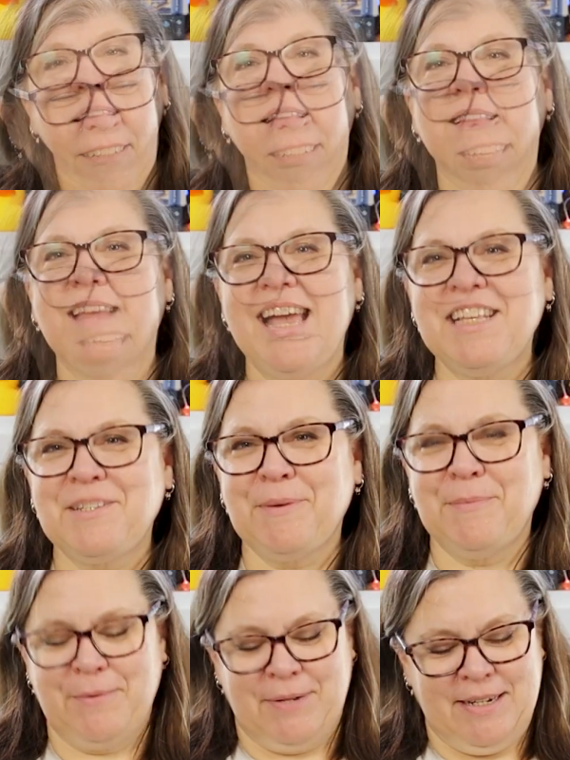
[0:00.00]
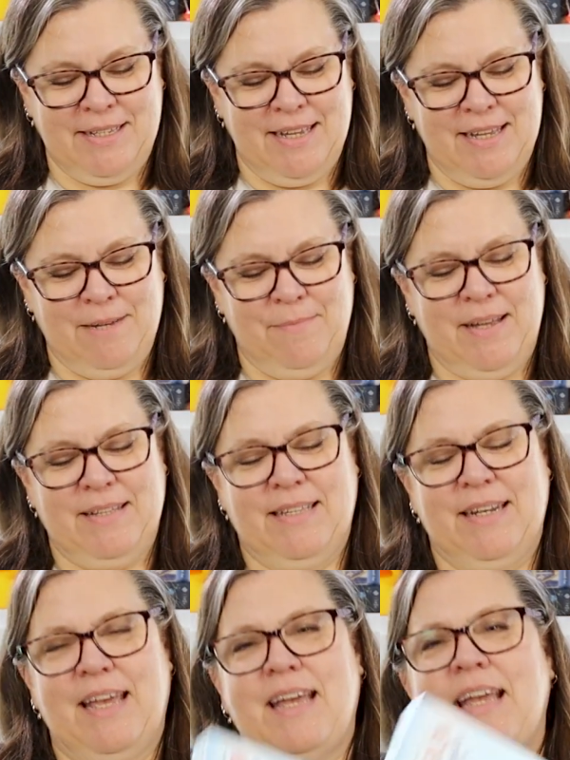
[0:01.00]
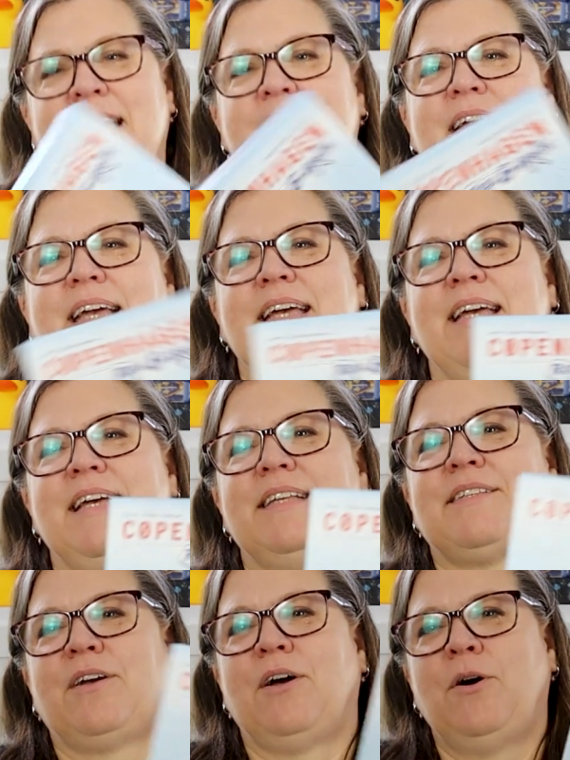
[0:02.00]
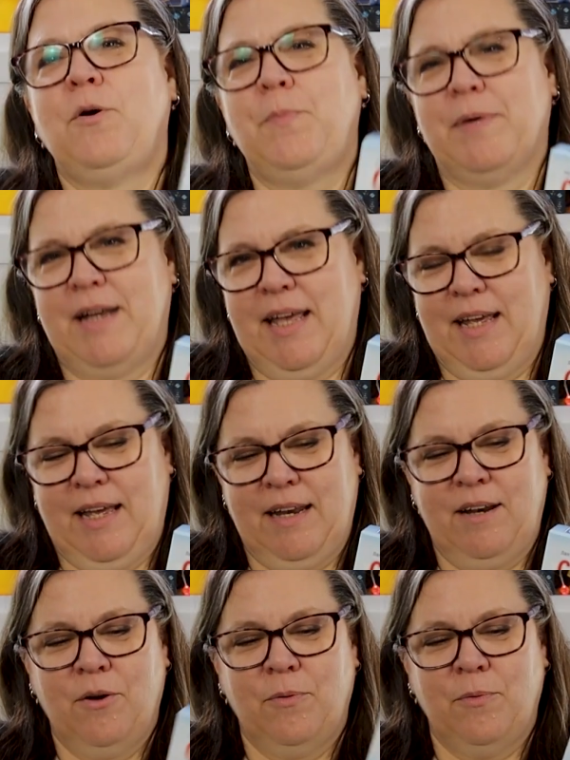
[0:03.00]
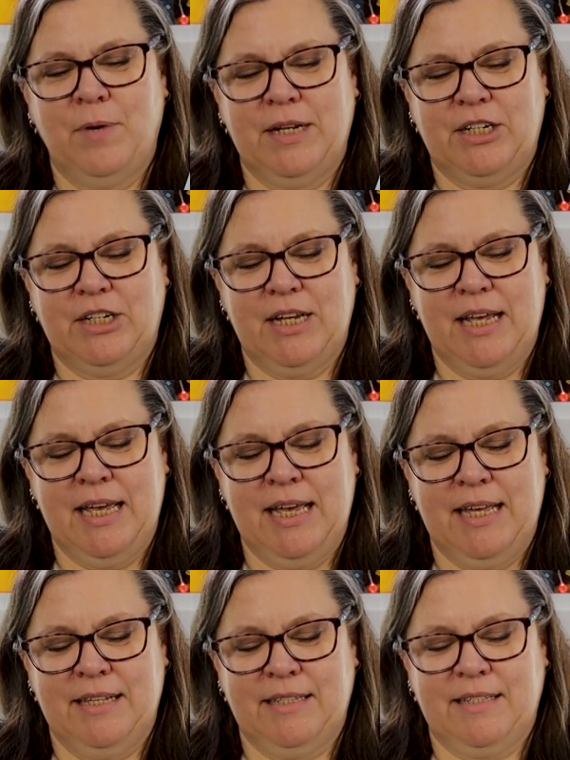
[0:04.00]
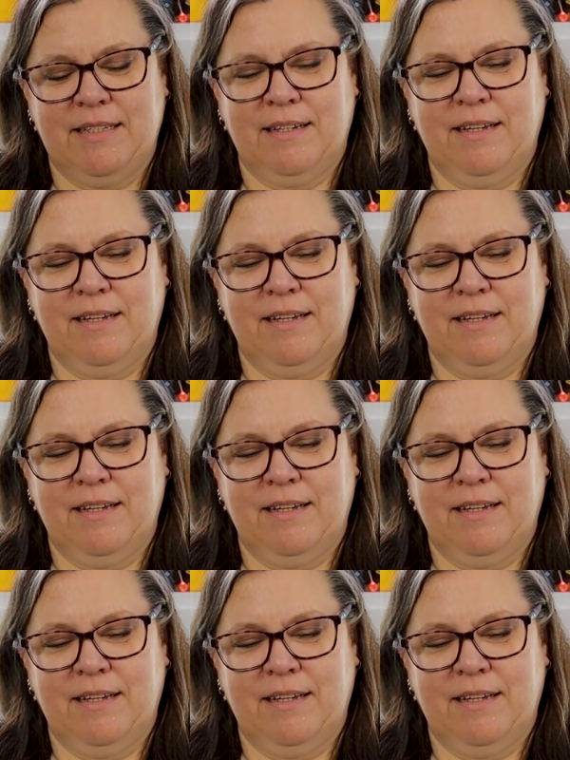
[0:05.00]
The last one we want to talk about today is Copenhagen, which is...